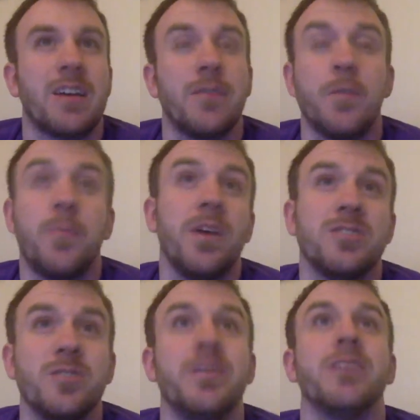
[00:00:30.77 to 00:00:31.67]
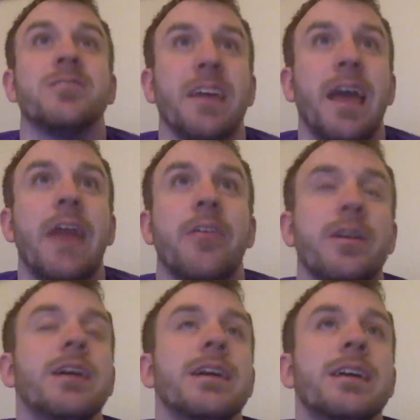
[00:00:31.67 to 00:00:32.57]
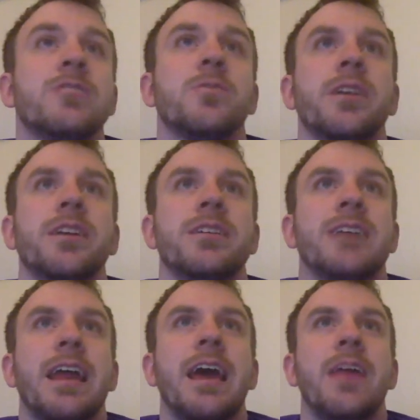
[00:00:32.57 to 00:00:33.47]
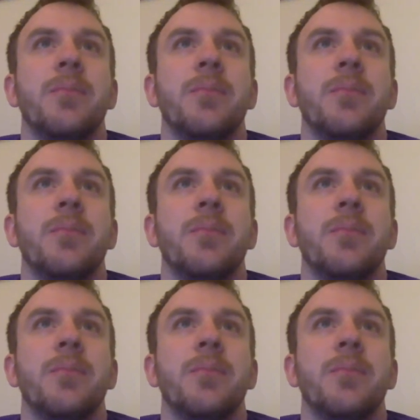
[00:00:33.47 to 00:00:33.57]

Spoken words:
If you put his 2 years together, he's a really good tight end,